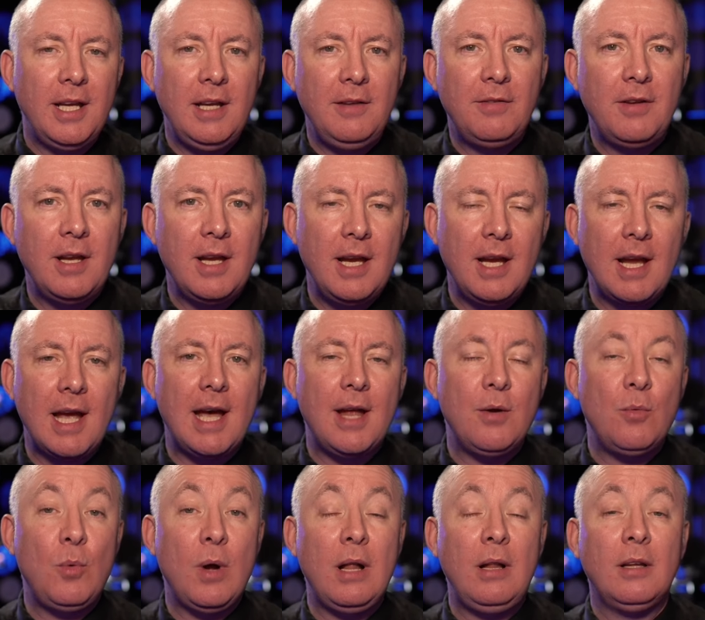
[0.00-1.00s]
evening,
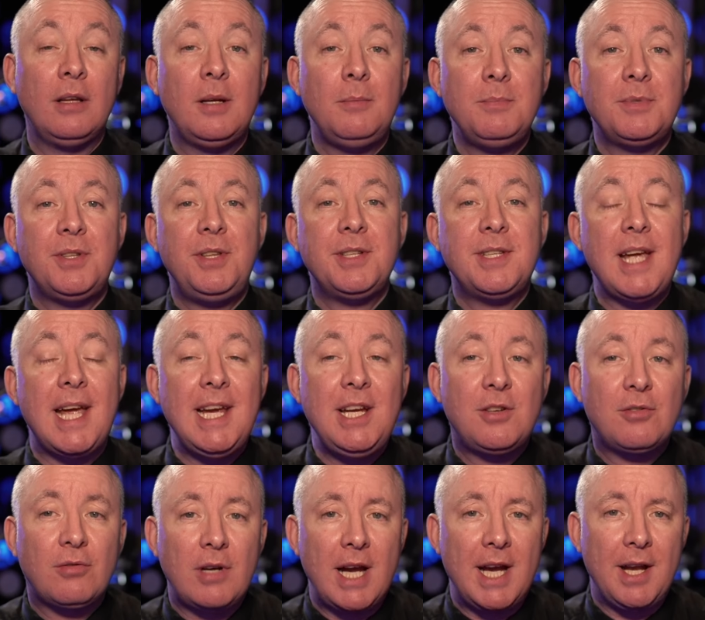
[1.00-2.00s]
and welcome to the Day
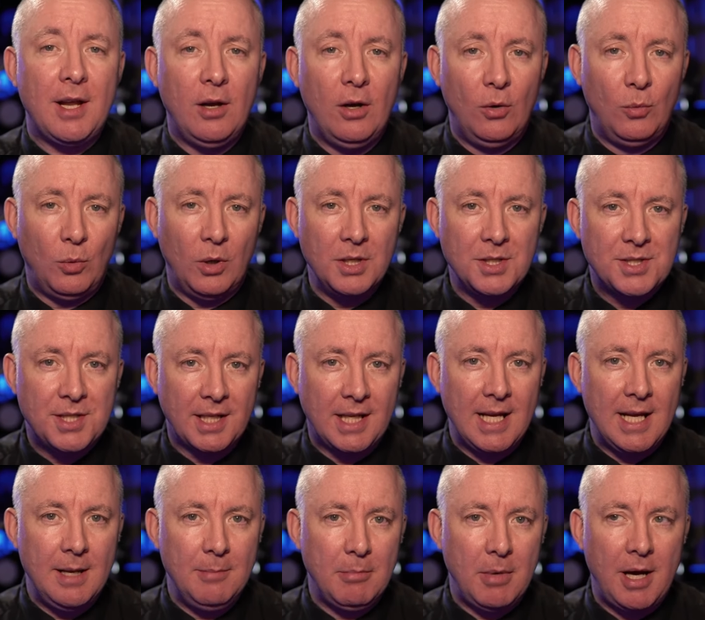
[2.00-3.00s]
Trader once
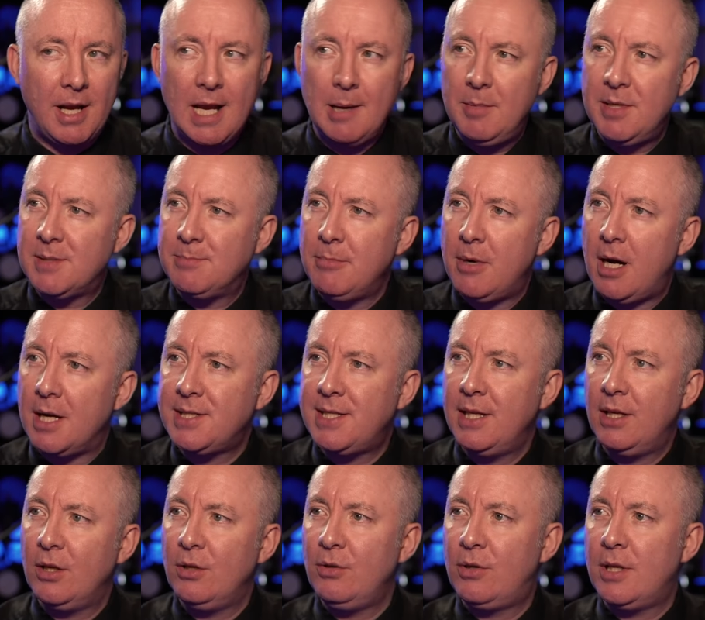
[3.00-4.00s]
again. My name is
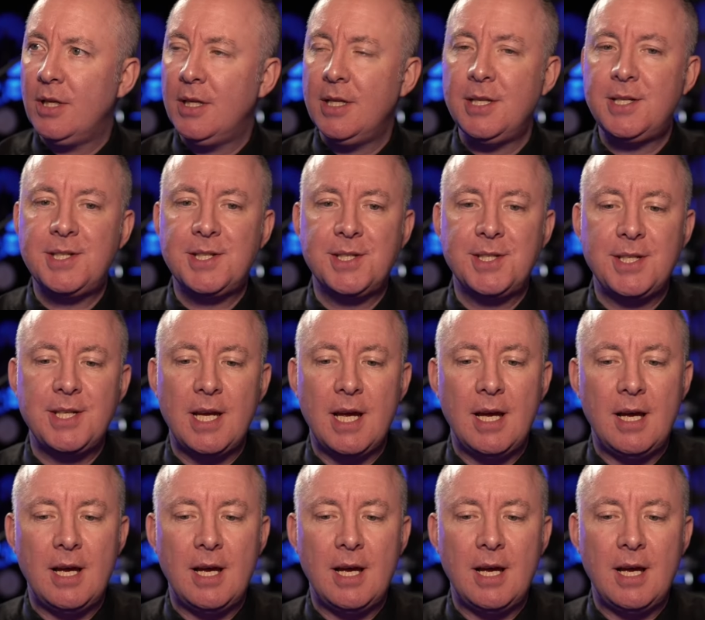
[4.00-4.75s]
Martyn Lucas.